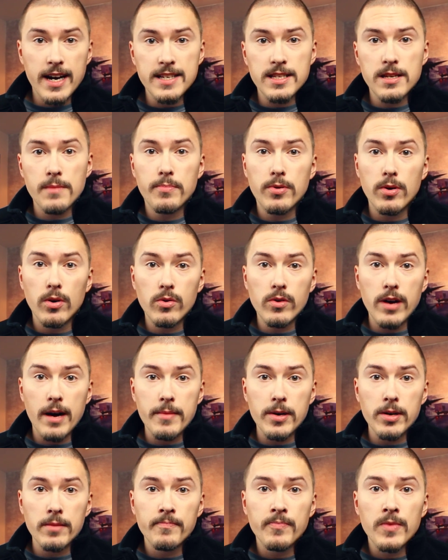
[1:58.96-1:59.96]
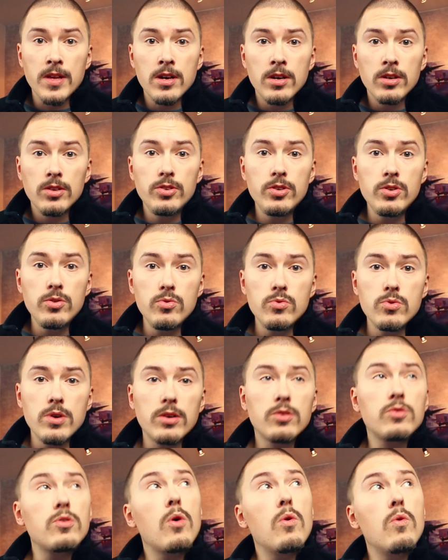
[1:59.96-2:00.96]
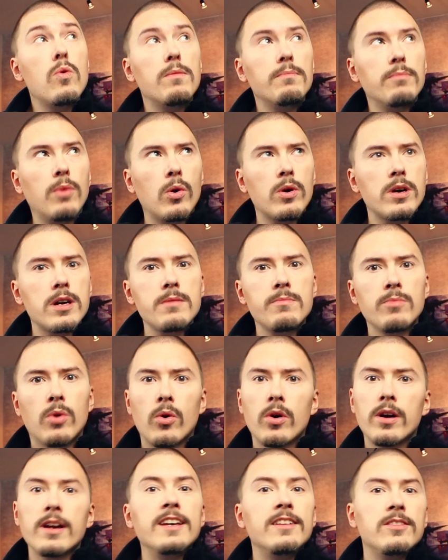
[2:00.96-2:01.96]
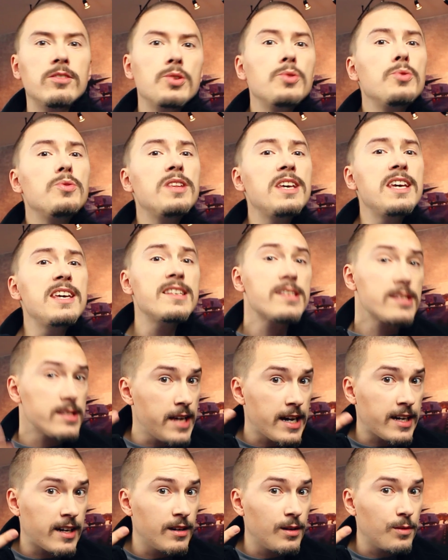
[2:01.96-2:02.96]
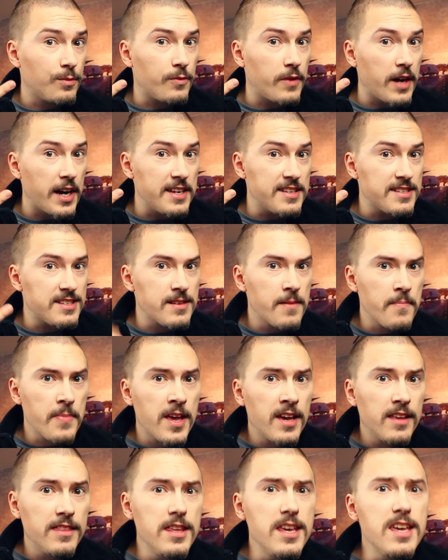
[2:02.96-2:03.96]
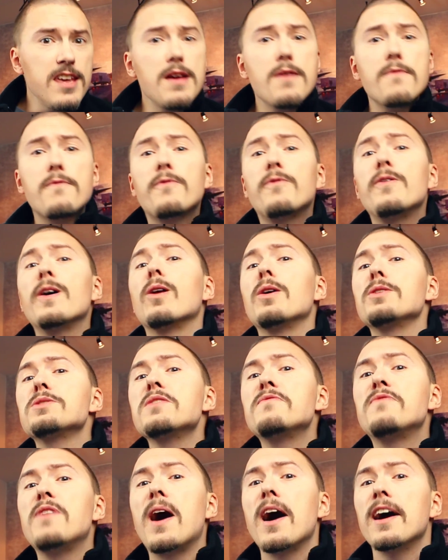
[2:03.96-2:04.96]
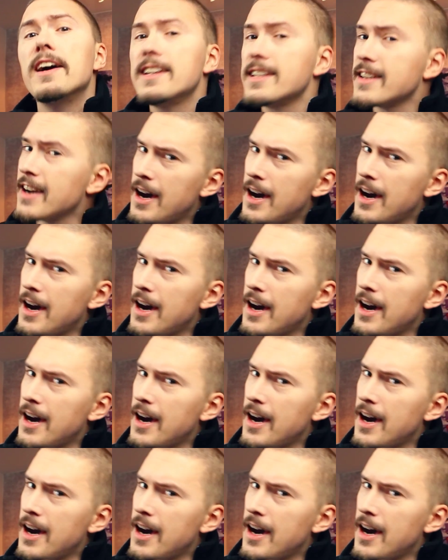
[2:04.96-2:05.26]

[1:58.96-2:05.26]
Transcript: as a programmer, you grow more and more into the second phase, the philosophizing